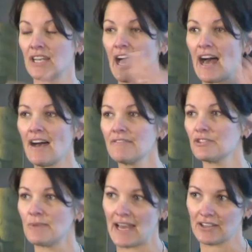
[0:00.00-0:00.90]
and
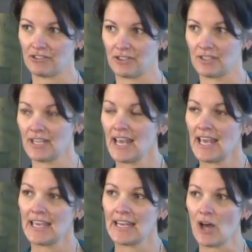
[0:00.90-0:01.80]
after action
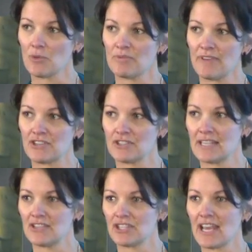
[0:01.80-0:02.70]
in health
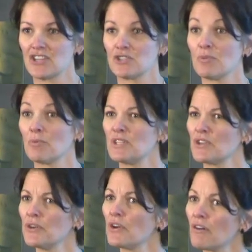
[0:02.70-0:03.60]
professions education, but we
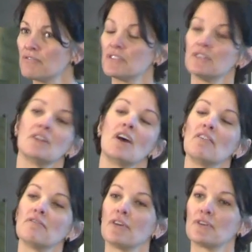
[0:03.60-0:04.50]
don't often
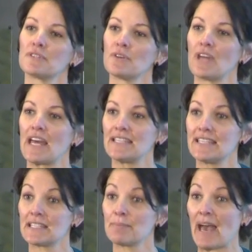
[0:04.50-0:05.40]
focus on
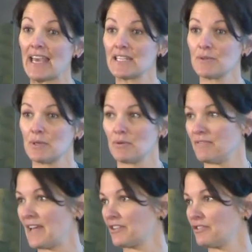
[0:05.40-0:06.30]
anticipatory
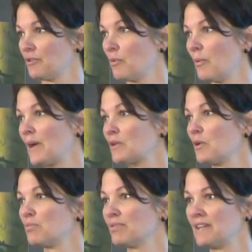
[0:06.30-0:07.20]
reflection, or what we
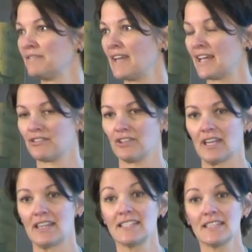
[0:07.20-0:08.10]
call pre-flexion.
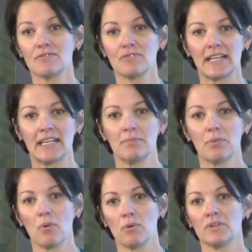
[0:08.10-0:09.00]
And this is really
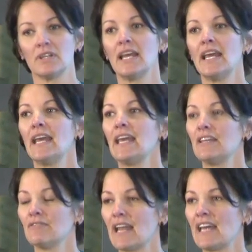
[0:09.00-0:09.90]
important
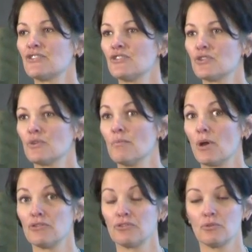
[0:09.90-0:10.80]
in relation to
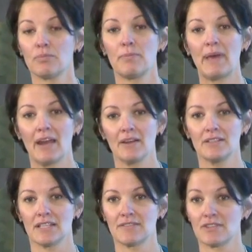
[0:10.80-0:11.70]
emotional
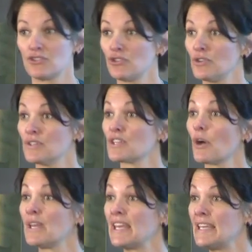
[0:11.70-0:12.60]
preparedness for students
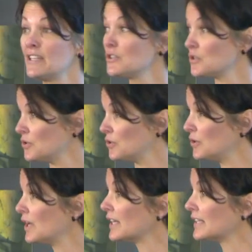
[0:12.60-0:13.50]
going into
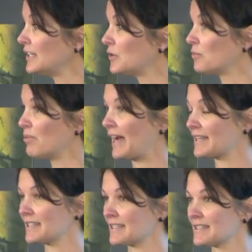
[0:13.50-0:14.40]
clinical
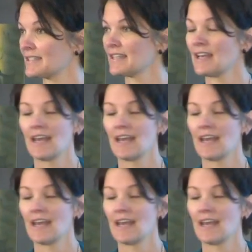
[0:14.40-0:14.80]
practice.